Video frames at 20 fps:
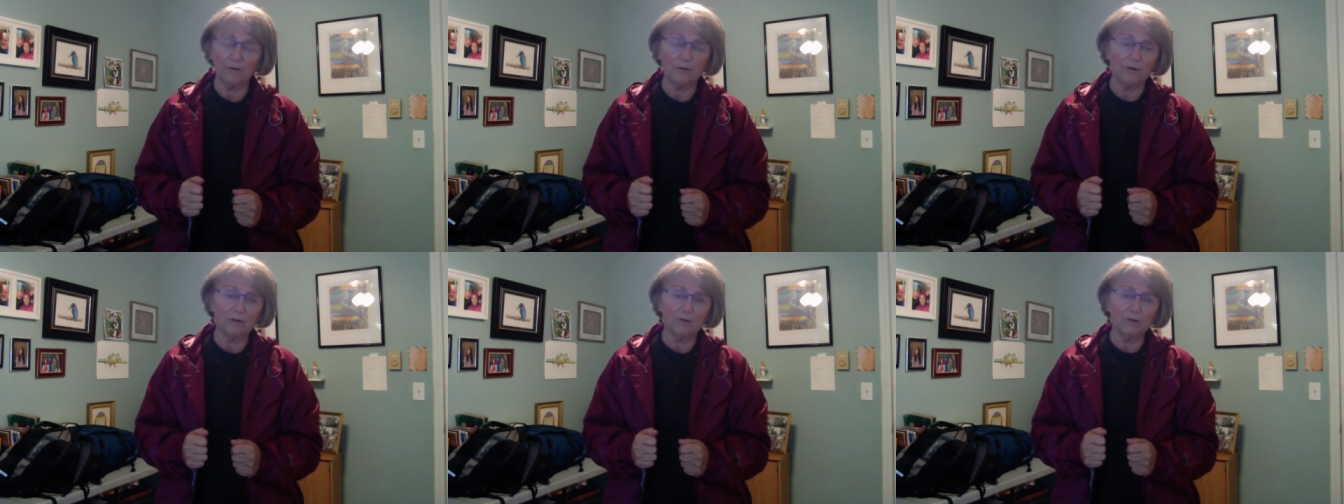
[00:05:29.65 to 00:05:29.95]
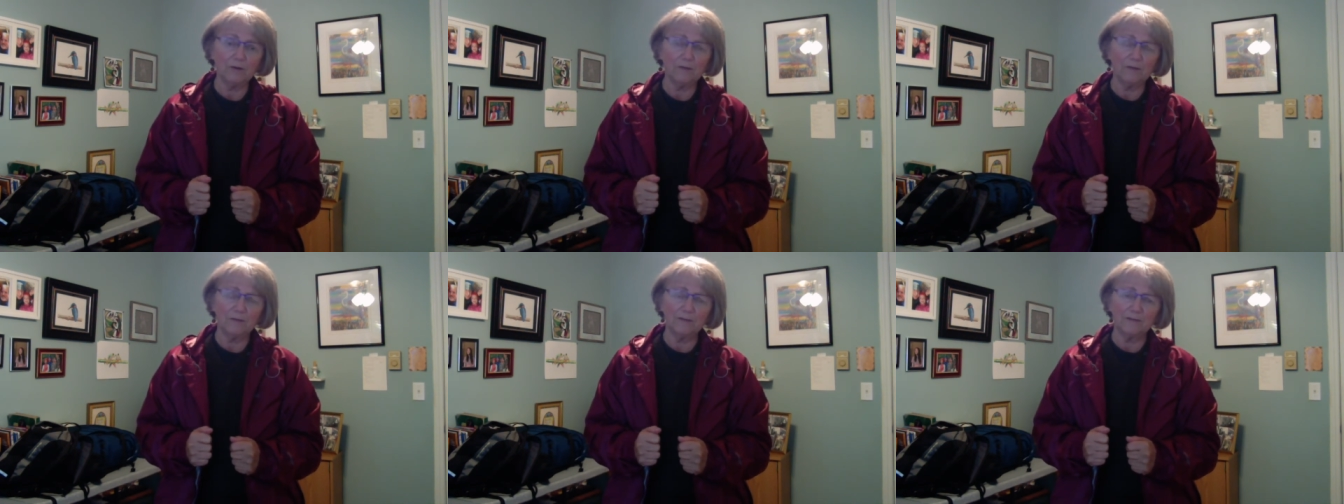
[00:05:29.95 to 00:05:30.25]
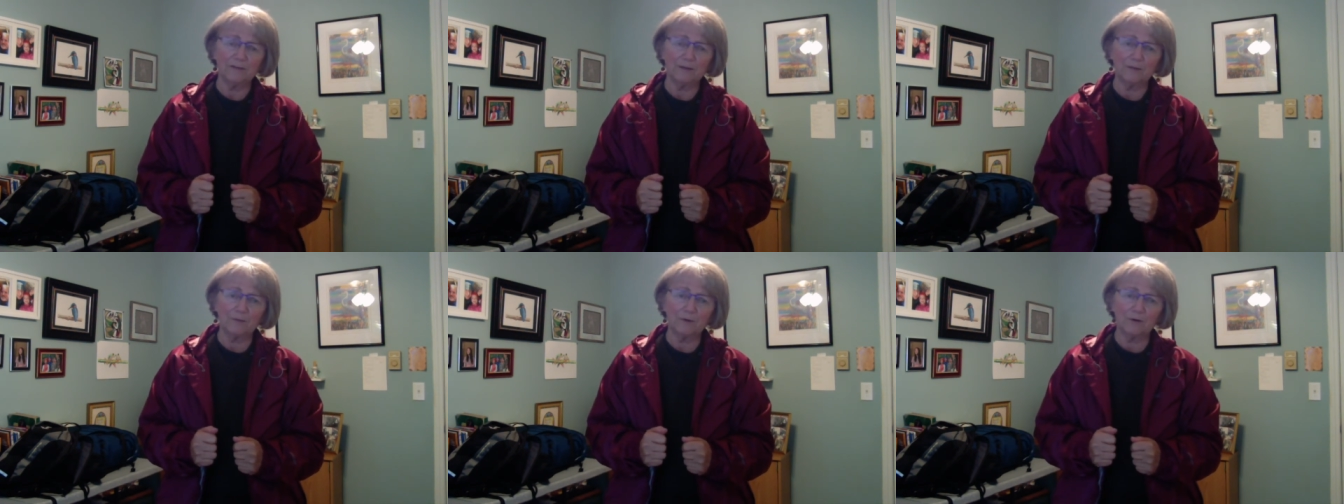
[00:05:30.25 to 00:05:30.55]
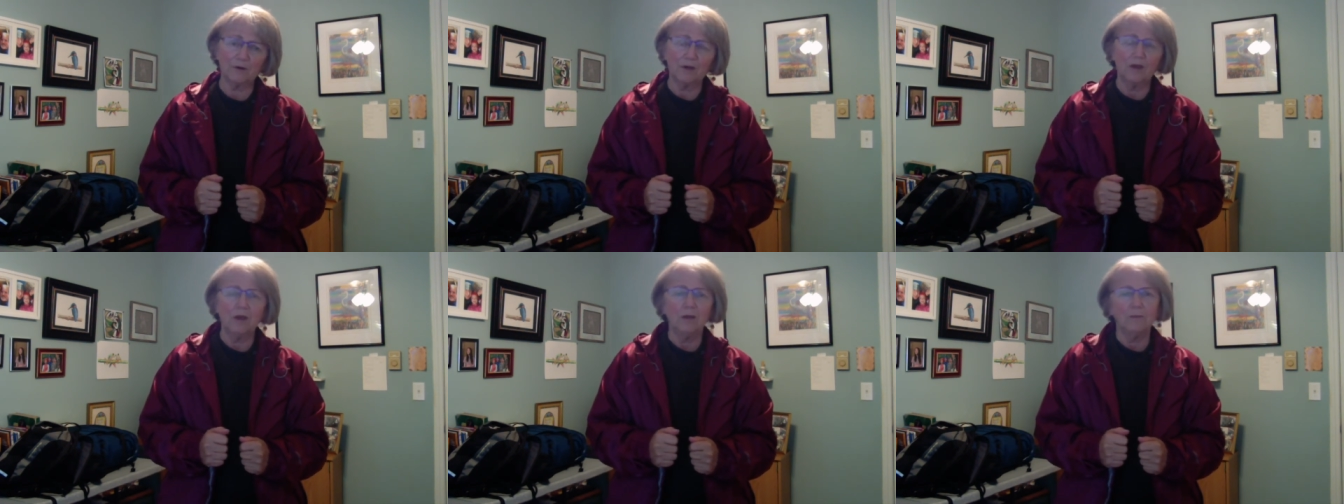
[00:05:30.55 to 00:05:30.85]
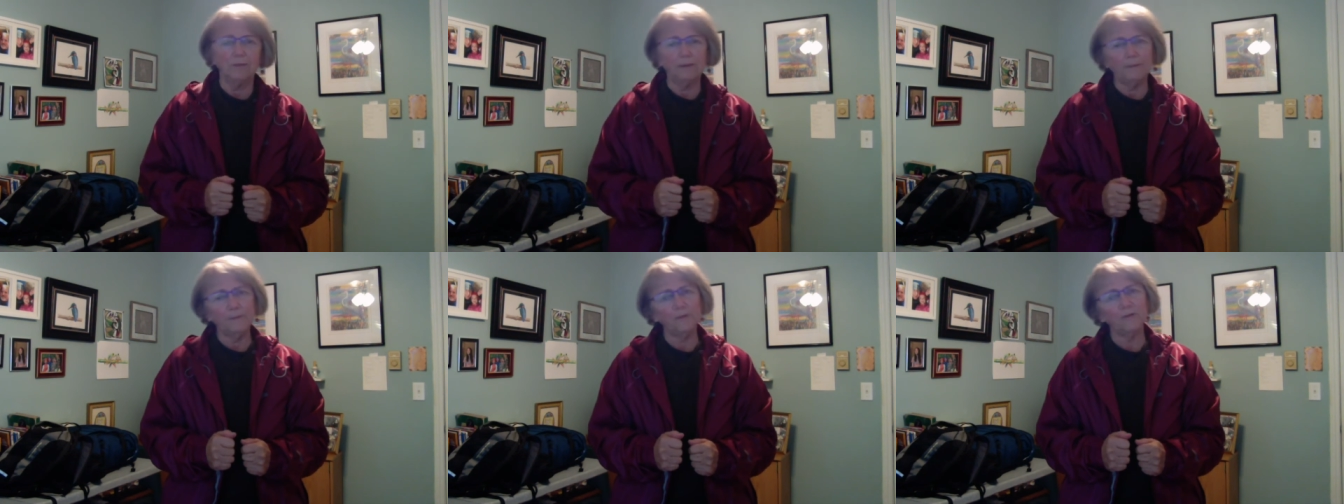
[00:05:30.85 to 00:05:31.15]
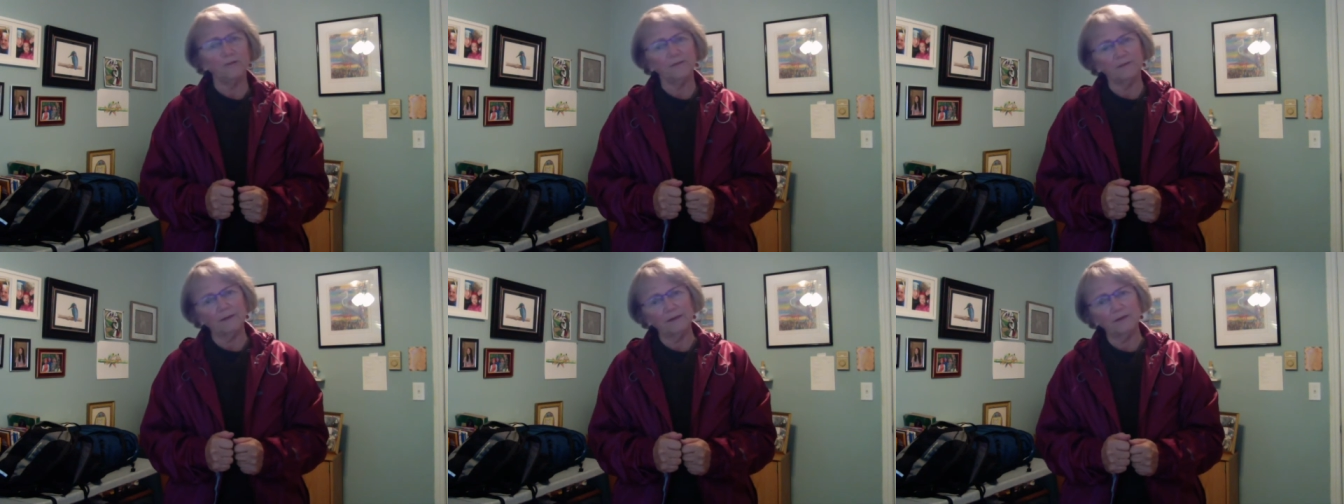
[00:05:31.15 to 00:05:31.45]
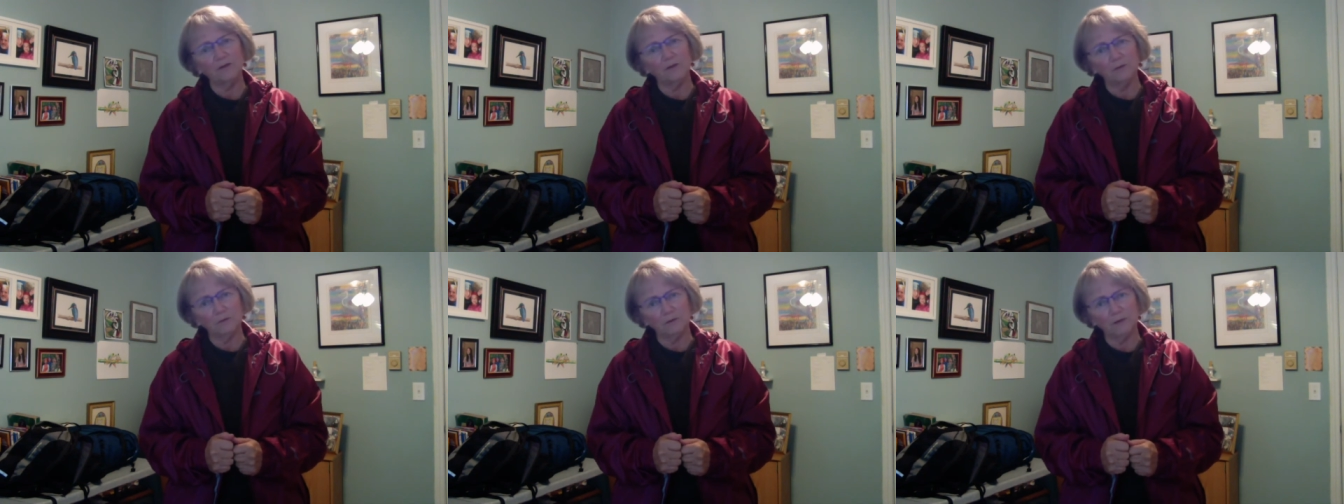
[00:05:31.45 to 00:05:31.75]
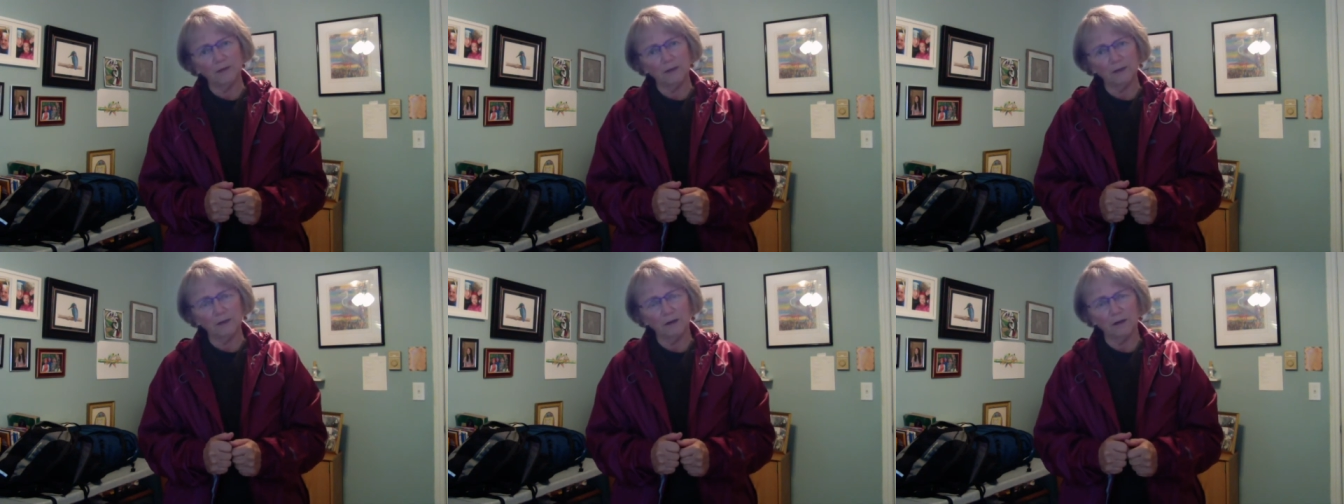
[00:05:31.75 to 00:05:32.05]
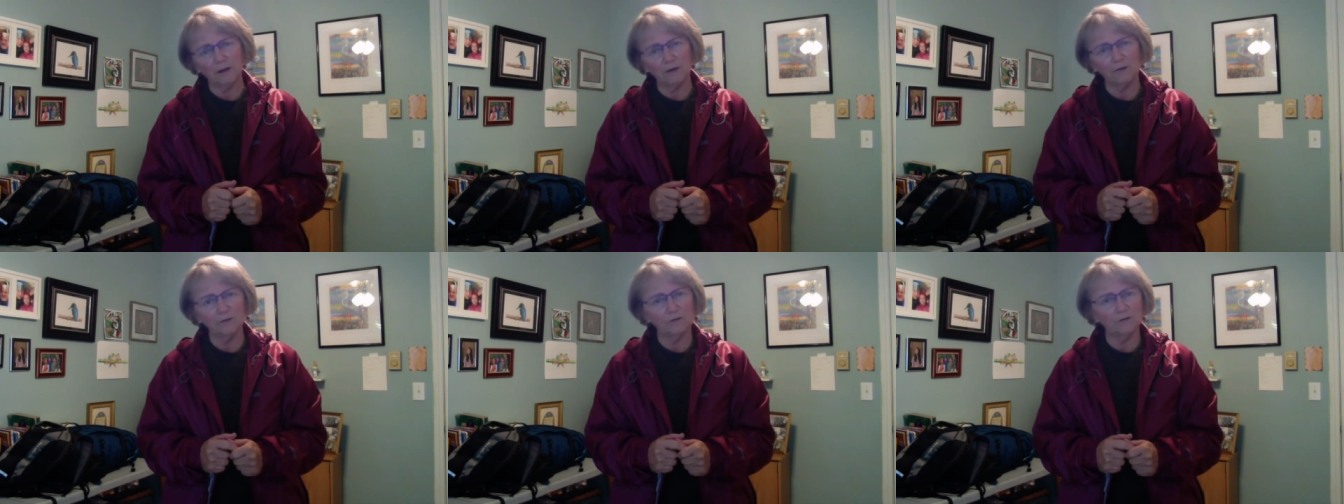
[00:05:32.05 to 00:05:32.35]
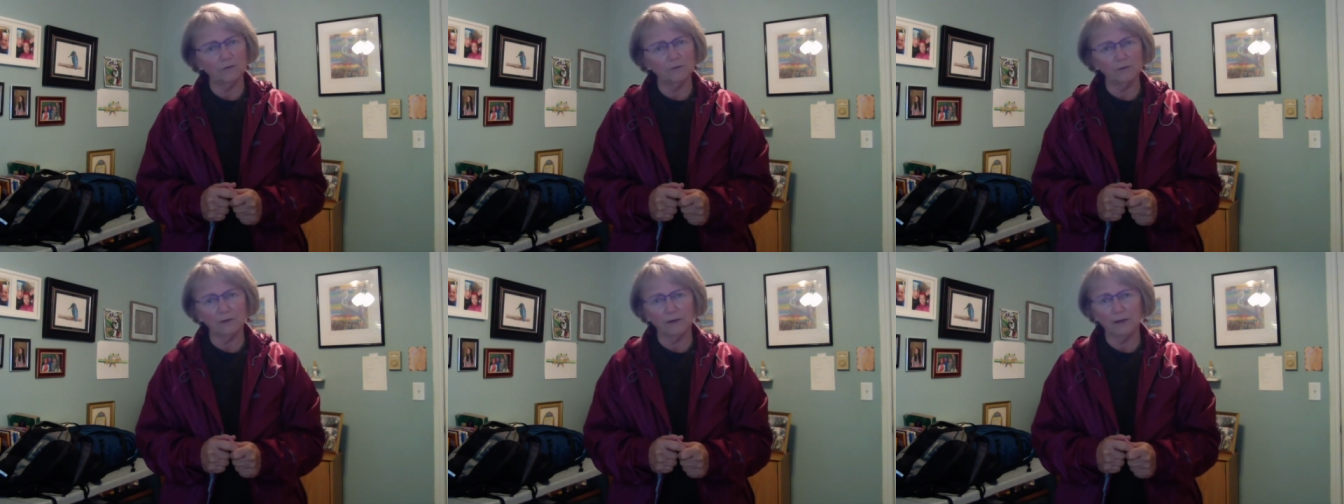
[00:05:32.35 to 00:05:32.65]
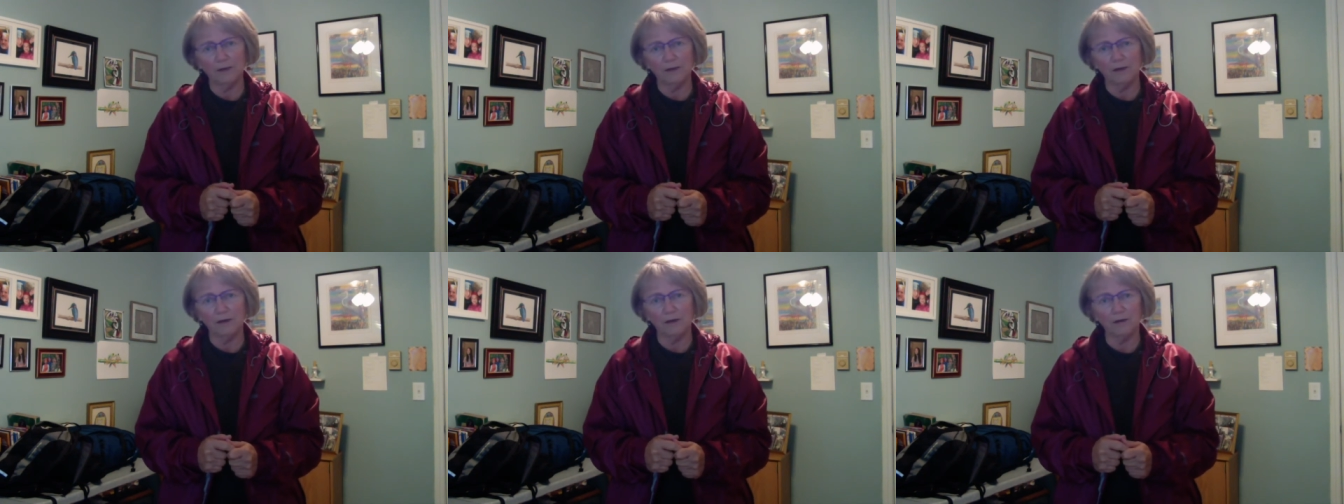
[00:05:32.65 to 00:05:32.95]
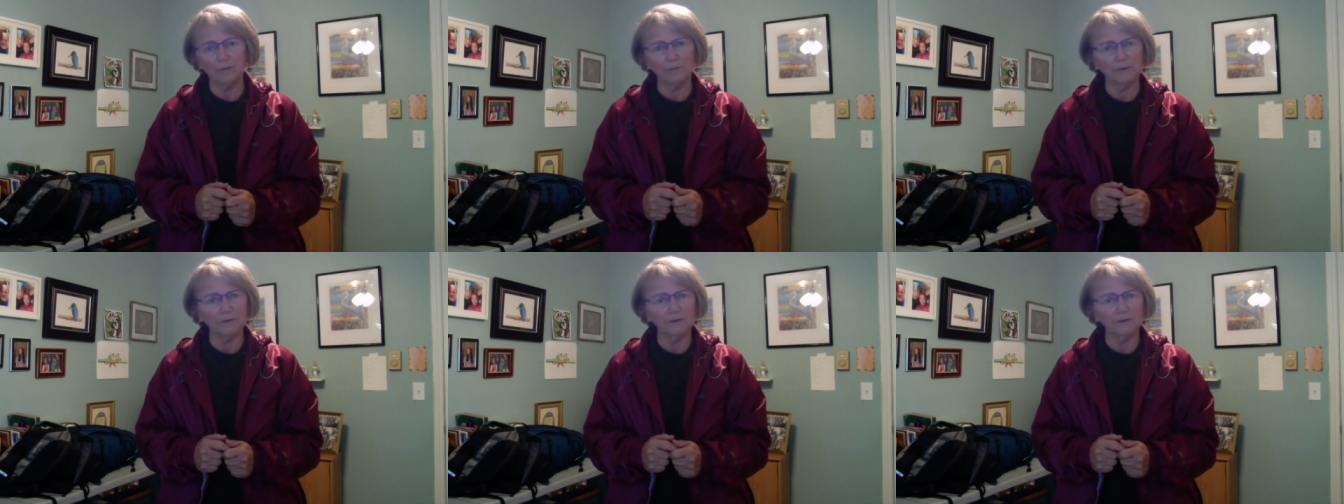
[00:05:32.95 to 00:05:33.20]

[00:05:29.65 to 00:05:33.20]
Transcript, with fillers: And during the summer, people say don't take cotton, don't take cotton.